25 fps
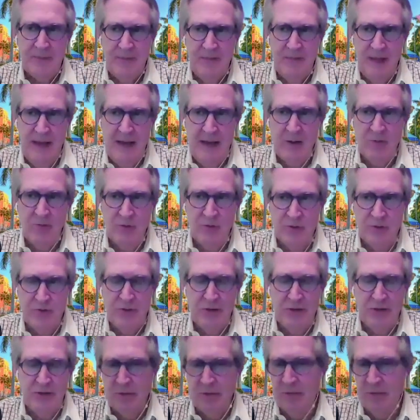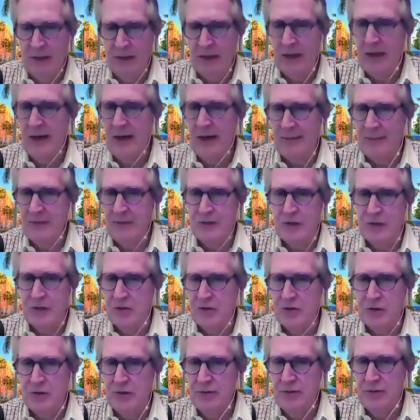That was driven by
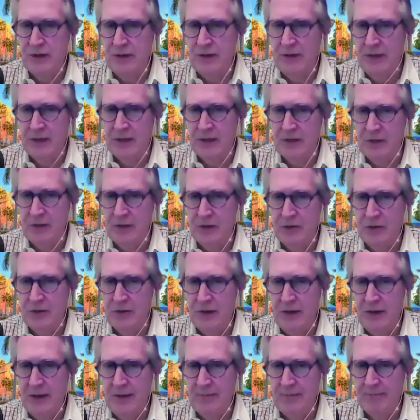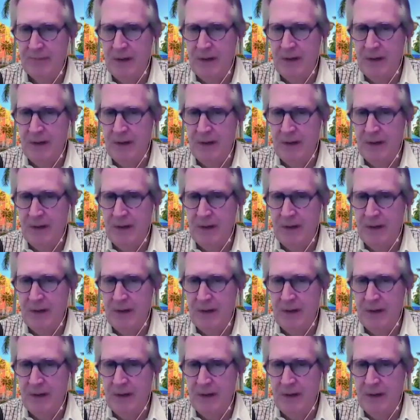competition, the need to do that.